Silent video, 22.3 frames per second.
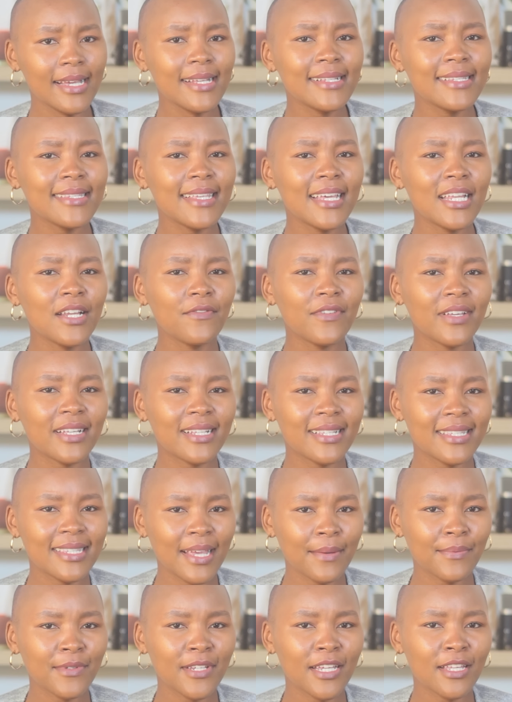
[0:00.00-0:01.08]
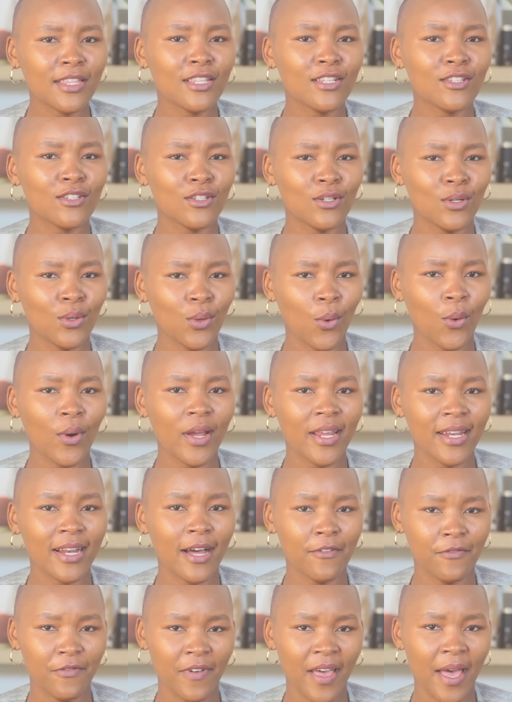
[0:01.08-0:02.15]
Instead of accepting this law in
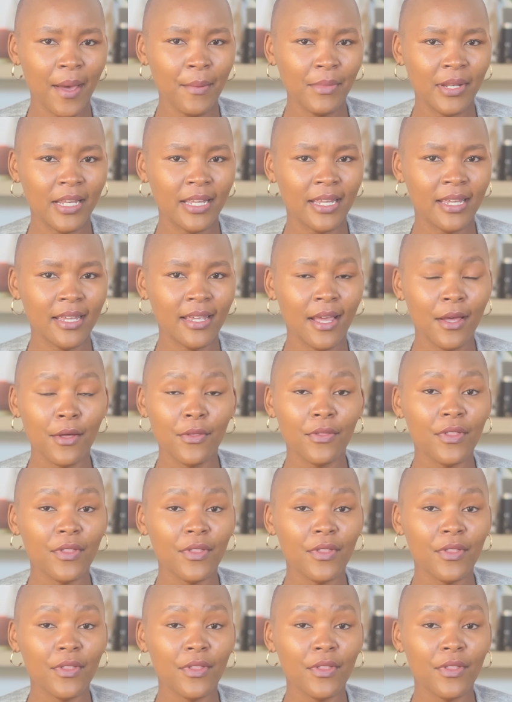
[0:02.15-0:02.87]
our family,